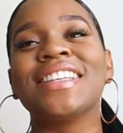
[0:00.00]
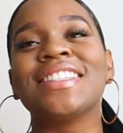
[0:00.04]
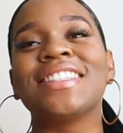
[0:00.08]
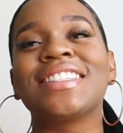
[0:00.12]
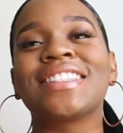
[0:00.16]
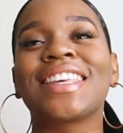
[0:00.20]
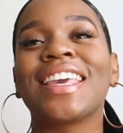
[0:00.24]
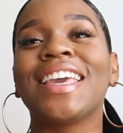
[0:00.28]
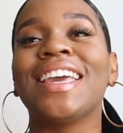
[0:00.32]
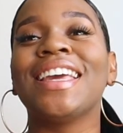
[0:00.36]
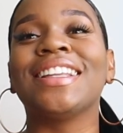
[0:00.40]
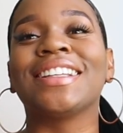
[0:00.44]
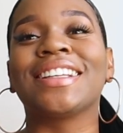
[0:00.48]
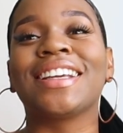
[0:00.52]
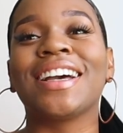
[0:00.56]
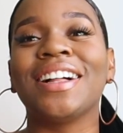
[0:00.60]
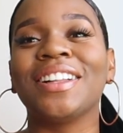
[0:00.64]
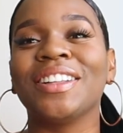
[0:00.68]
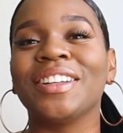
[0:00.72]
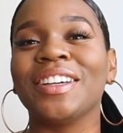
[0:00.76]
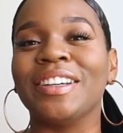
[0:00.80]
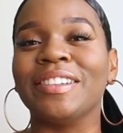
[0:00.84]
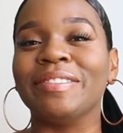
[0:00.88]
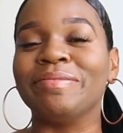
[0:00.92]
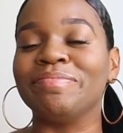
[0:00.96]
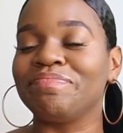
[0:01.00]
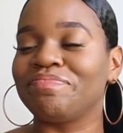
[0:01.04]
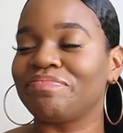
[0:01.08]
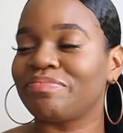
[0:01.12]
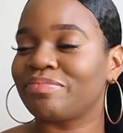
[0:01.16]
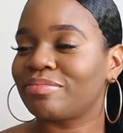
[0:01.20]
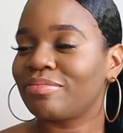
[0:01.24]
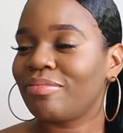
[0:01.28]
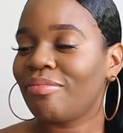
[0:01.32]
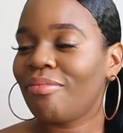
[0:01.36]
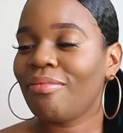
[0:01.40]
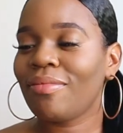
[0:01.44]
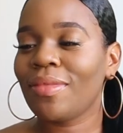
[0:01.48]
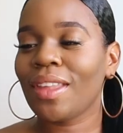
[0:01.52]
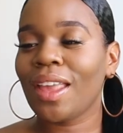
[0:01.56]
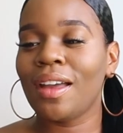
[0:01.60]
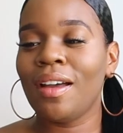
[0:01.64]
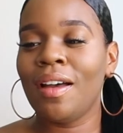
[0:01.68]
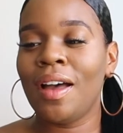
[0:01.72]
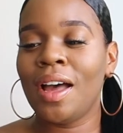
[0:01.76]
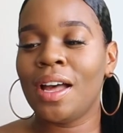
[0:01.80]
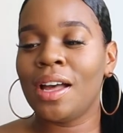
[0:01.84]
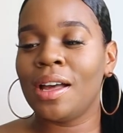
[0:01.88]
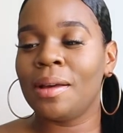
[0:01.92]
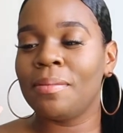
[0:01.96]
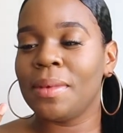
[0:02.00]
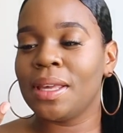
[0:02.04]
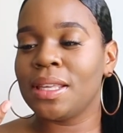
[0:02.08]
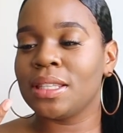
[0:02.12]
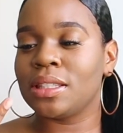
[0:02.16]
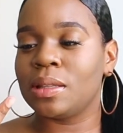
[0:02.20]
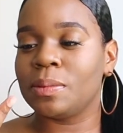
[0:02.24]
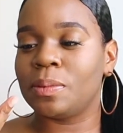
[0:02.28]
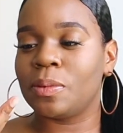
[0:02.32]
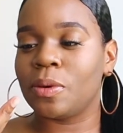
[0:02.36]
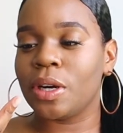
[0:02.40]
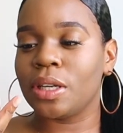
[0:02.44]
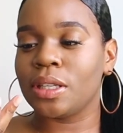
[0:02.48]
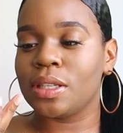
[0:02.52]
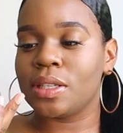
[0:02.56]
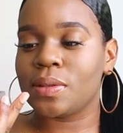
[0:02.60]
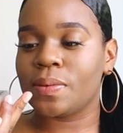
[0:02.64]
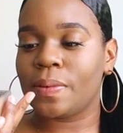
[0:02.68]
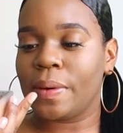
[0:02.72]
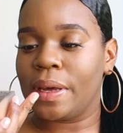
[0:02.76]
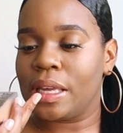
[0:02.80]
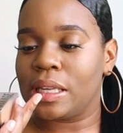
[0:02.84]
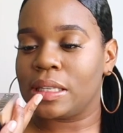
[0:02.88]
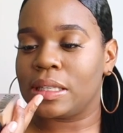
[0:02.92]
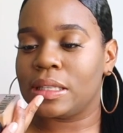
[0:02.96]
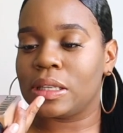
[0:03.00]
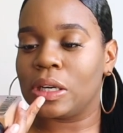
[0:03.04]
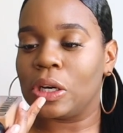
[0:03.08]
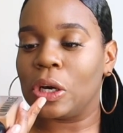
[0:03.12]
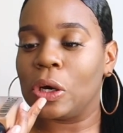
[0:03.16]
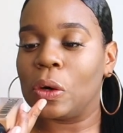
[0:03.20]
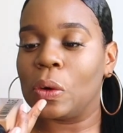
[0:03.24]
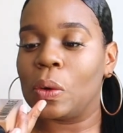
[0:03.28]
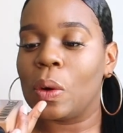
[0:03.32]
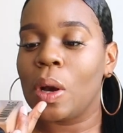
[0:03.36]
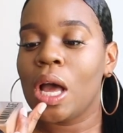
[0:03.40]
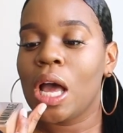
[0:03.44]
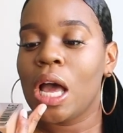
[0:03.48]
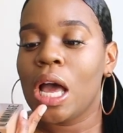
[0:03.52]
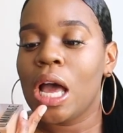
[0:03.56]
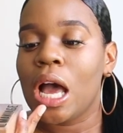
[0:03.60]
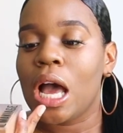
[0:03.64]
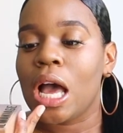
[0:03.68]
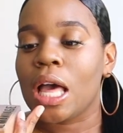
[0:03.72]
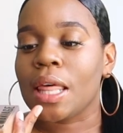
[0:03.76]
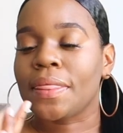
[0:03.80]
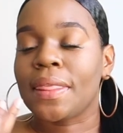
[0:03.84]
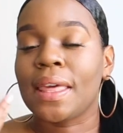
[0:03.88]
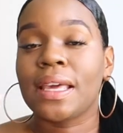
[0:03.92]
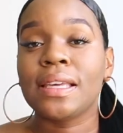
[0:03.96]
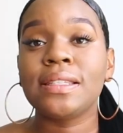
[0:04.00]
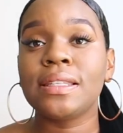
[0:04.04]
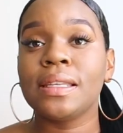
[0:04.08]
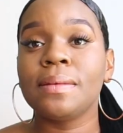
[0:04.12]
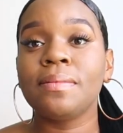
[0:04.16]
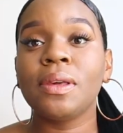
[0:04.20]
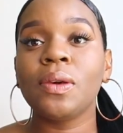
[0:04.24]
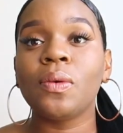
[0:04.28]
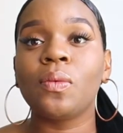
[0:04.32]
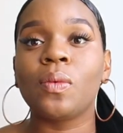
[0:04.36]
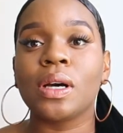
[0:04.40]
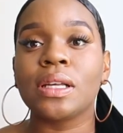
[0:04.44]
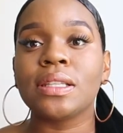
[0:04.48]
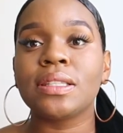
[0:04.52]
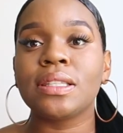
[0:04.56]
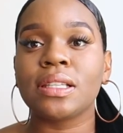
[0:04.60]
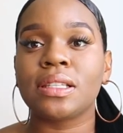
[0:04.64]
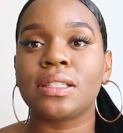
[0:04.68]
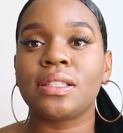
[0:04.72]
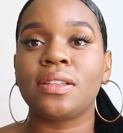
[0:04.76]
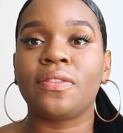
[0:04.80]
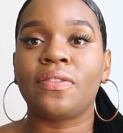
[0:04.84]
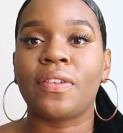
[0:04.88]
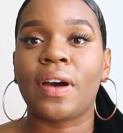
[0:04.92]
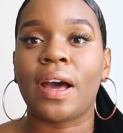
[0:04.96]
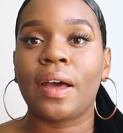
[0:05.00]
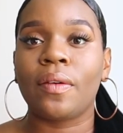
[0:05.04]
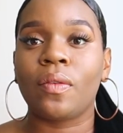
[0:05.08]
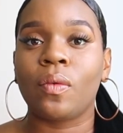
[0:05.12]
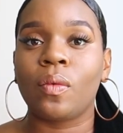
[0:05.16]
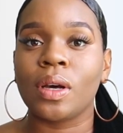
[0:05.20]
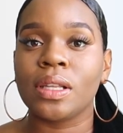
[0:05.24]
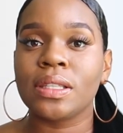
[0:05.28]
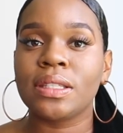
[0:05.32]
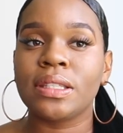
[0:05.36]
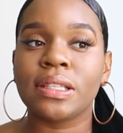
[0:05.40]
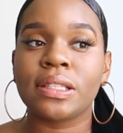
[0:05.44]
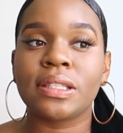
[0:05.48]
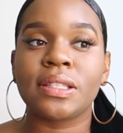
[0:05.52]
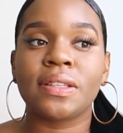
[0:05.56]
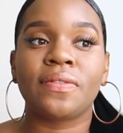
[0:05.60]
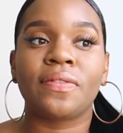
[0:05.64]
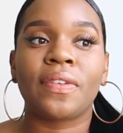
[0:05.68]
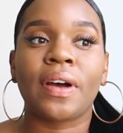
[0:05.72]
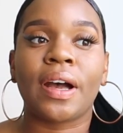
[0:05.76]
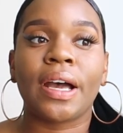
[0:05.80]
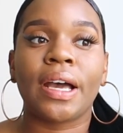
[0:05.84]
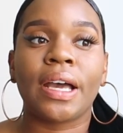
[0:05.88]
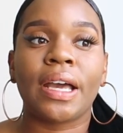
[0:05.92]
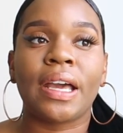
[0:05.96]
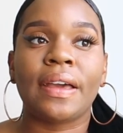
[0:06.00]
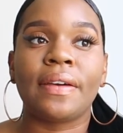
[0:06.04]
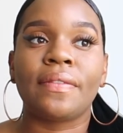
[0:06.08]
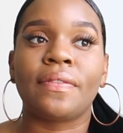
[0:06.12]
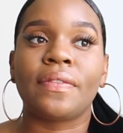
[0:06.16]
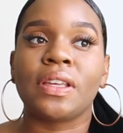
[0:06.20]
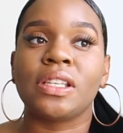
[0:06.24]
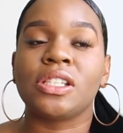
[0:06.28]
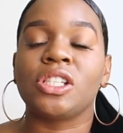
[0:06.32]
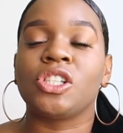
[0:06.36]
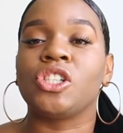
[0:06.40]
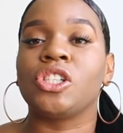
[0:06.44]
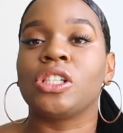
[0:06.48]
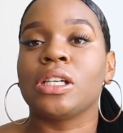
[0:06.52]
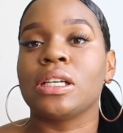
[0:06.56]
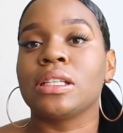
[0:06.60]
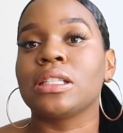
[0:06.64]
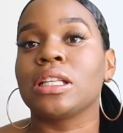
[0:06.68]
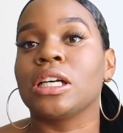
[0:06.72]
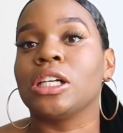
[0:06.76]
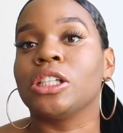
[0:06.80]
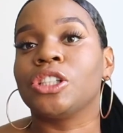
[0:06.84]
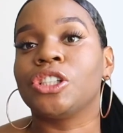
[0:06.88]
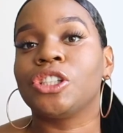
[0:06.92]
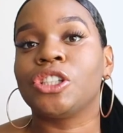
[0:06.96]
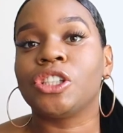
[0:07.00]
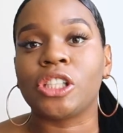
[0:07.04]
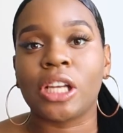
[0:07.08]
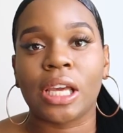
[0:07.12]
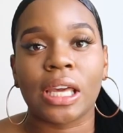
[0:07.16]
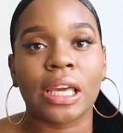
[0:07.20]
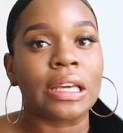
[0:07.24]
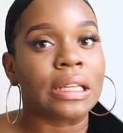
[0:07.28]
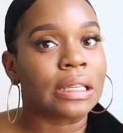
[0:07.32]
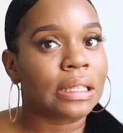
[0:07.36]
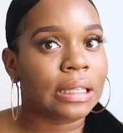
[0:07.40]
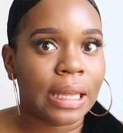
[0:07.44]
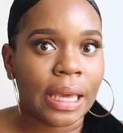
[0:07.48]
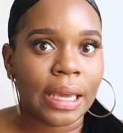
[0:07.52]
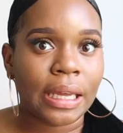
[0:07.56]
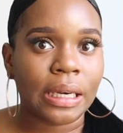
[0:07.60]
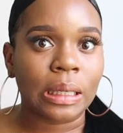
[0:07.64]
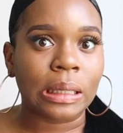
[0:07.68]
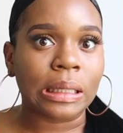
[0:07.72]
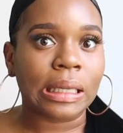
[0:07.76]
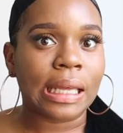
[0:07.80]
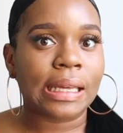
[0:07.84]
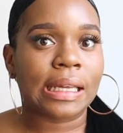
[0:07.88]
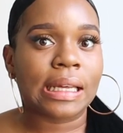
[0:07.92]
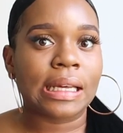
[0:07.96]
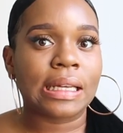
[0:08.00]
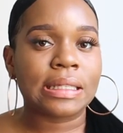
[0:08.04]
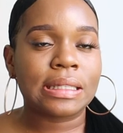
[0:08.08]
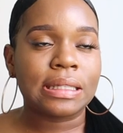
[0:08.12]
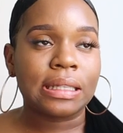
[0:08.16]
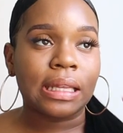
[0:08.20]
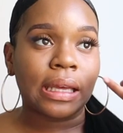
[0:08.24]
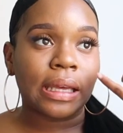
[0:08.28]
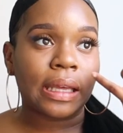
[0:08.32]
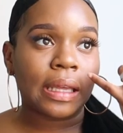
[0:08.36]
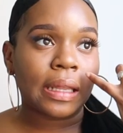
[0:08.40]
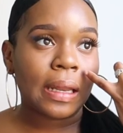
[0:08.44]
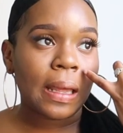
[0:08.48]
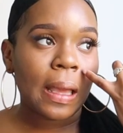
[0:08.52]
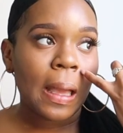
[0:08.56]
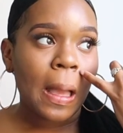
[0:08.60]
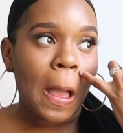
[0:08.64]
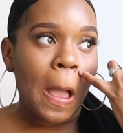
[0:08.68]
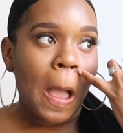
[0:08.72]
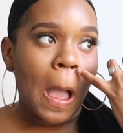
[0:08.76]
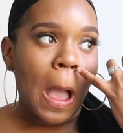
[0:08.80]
skin color, is the Born This Way. So they sent me 165. 165 is just a shade lighter, like I said.